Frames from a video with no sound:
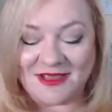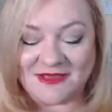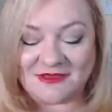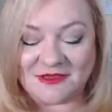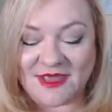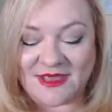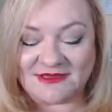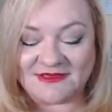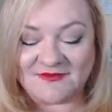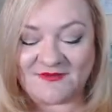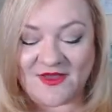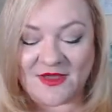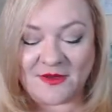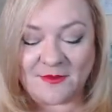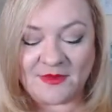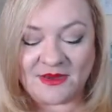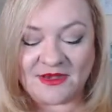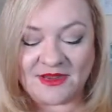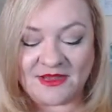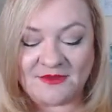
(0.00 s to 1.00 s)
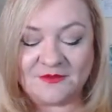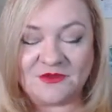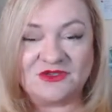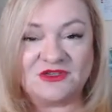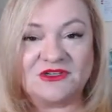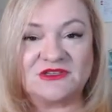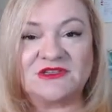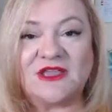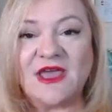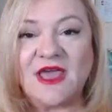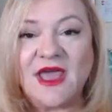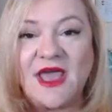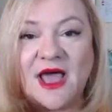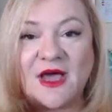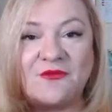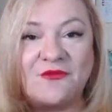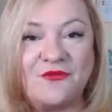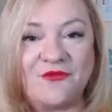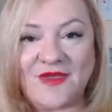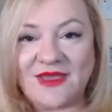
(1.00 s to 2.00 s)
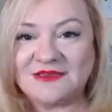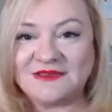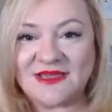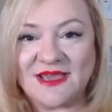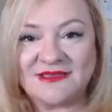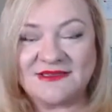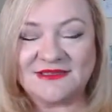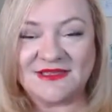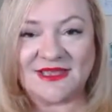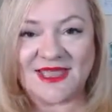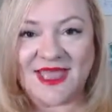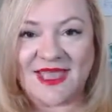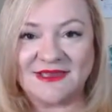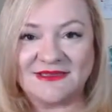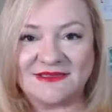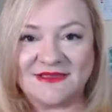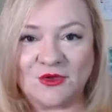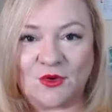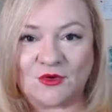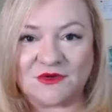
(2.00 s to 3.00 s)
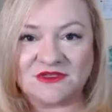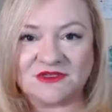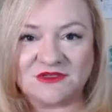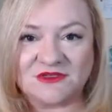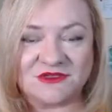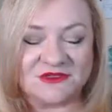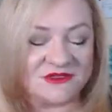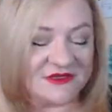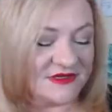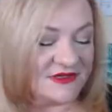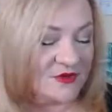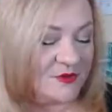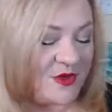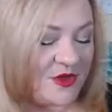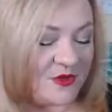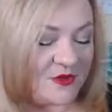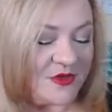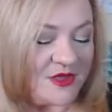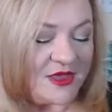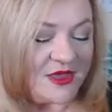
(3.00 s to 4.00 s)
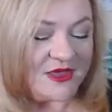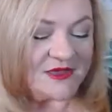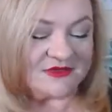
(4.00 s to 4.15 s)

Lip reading: it has vitamin E, which is a fantastic antioxidant as well.